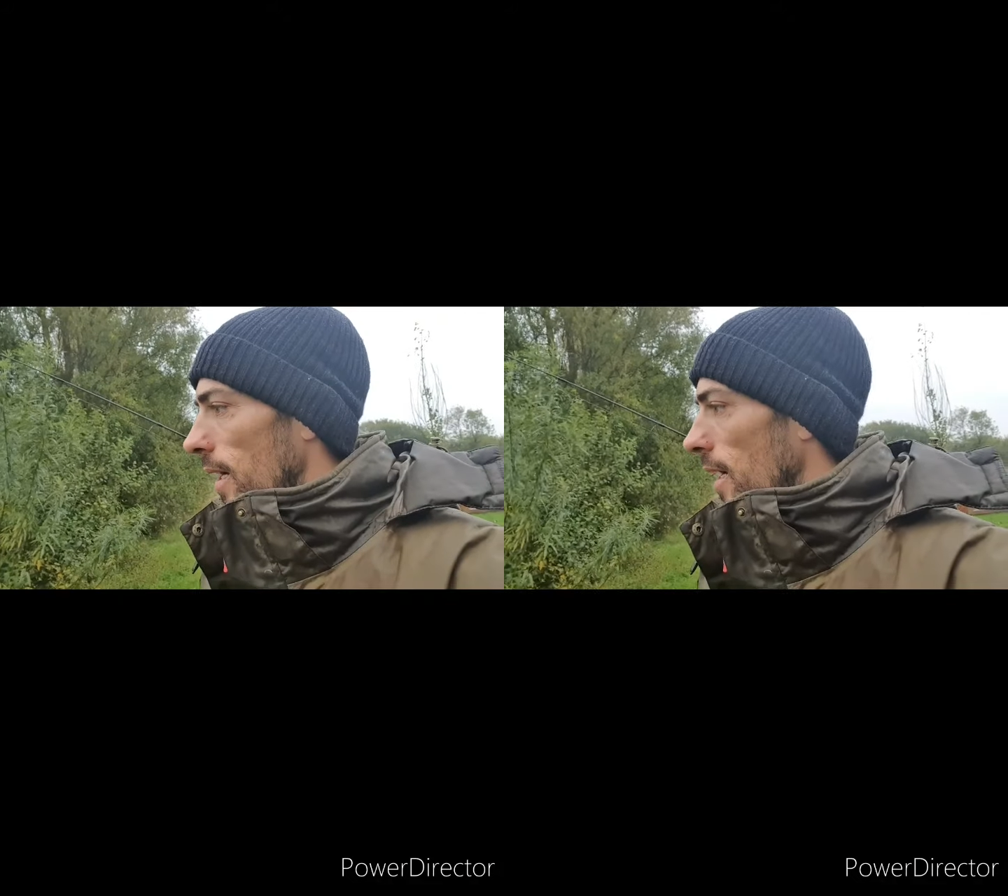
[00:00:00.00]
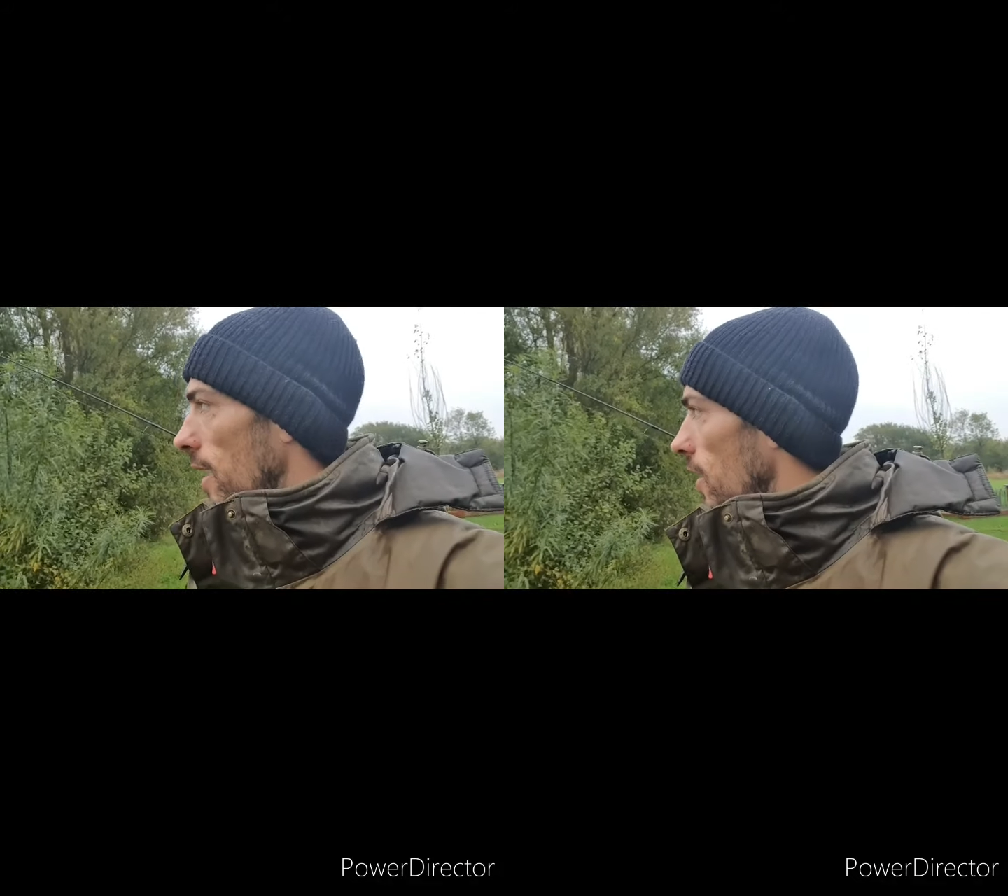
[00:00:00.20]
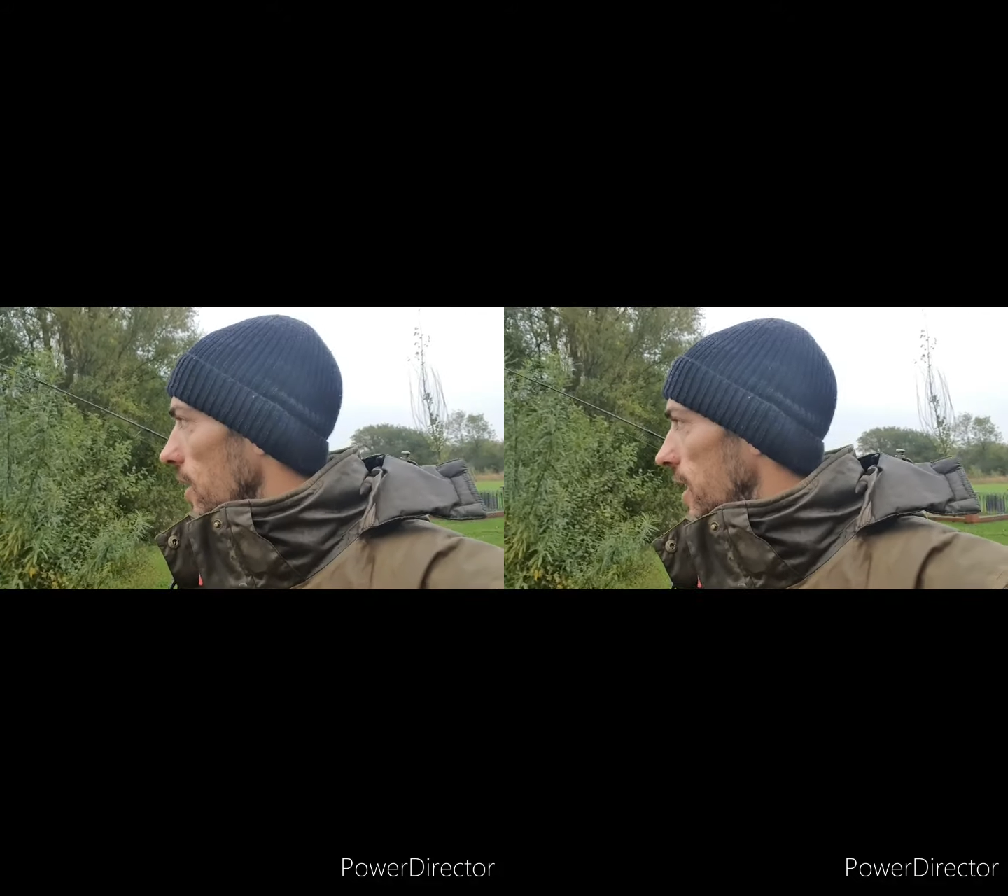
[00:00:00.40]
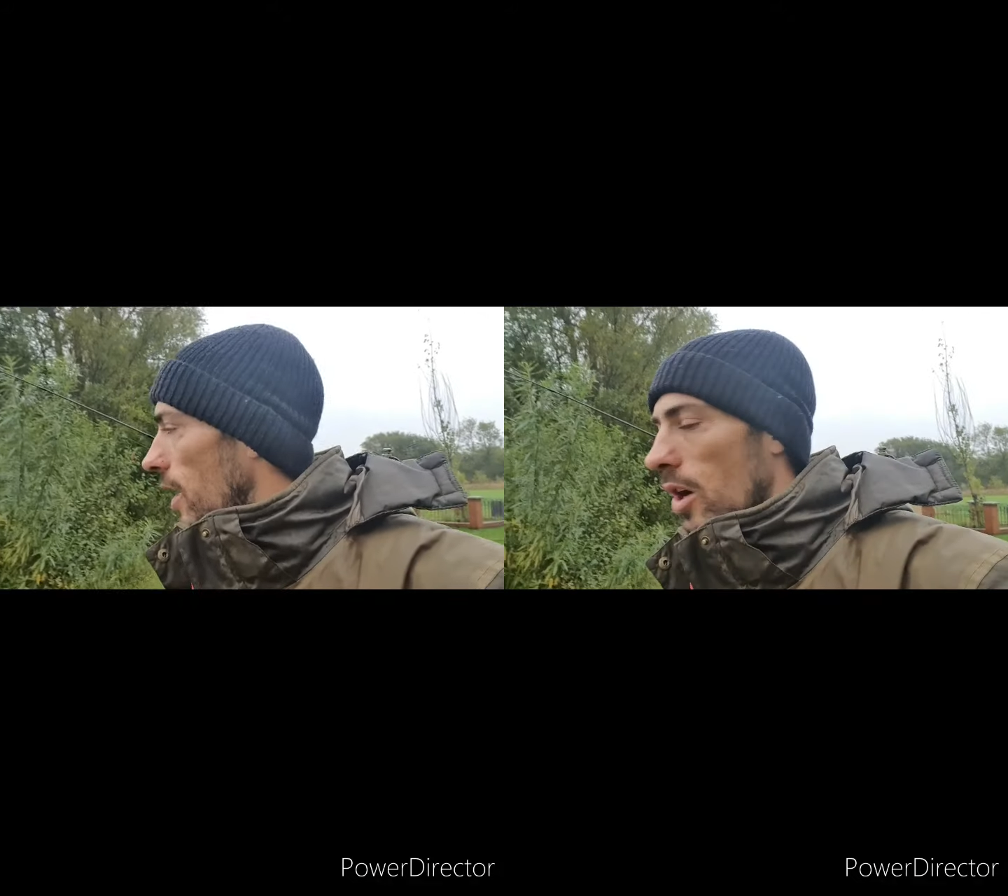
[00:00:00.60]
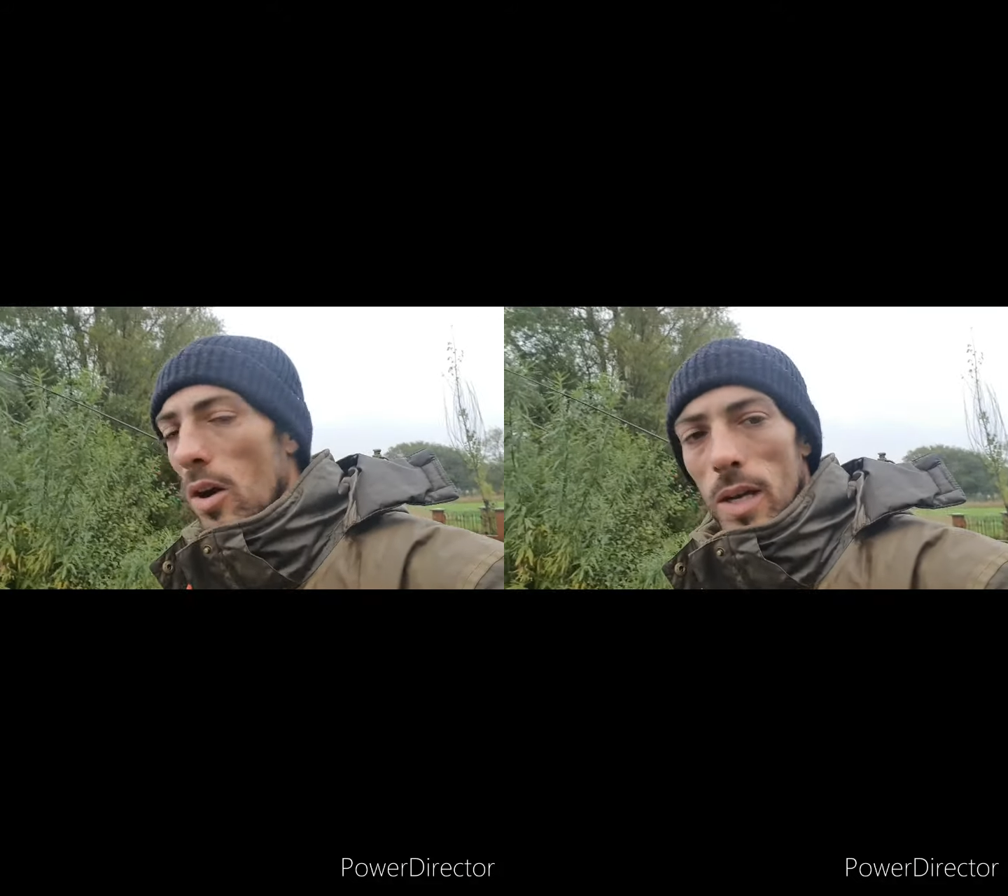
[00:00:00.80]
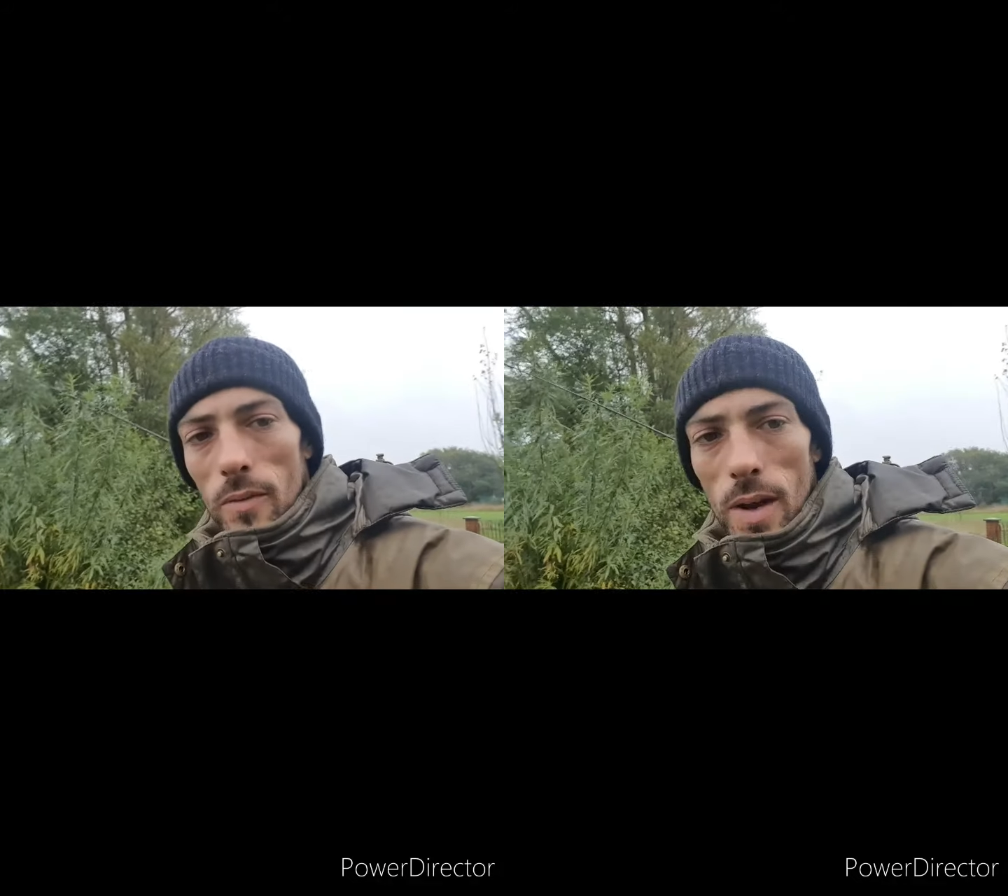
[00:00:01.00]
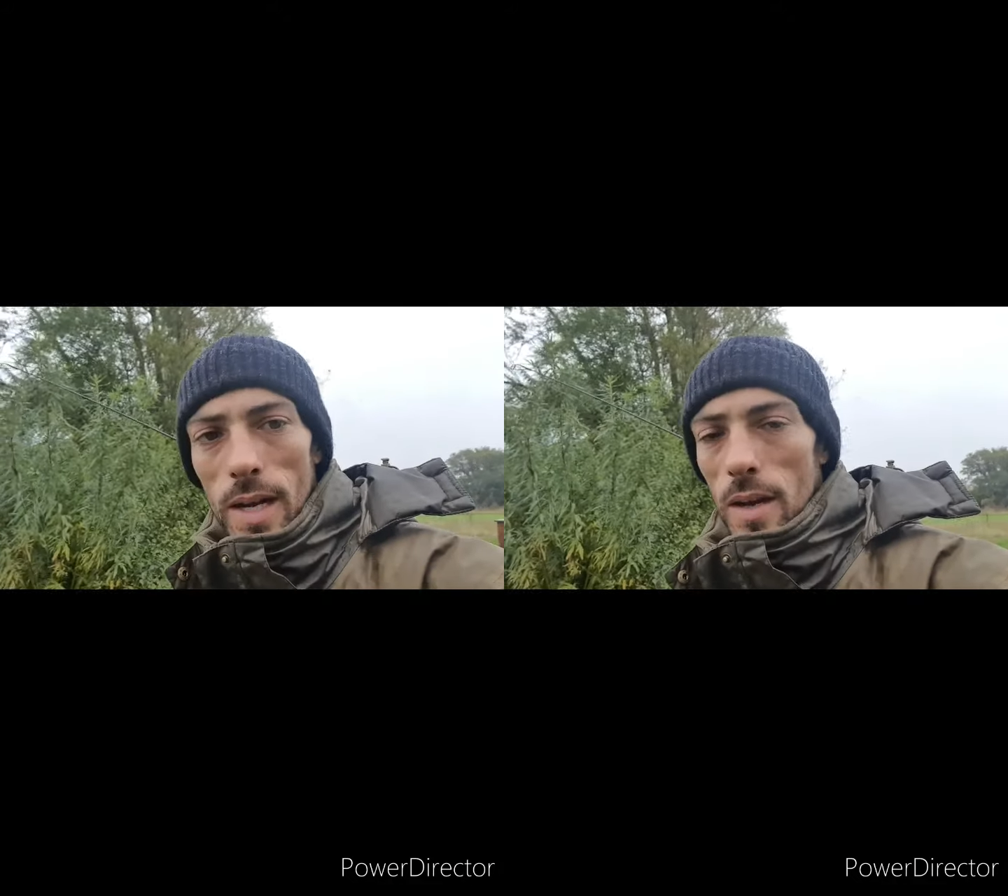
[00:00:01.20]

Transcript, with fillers: Uh, like I said, I can't get around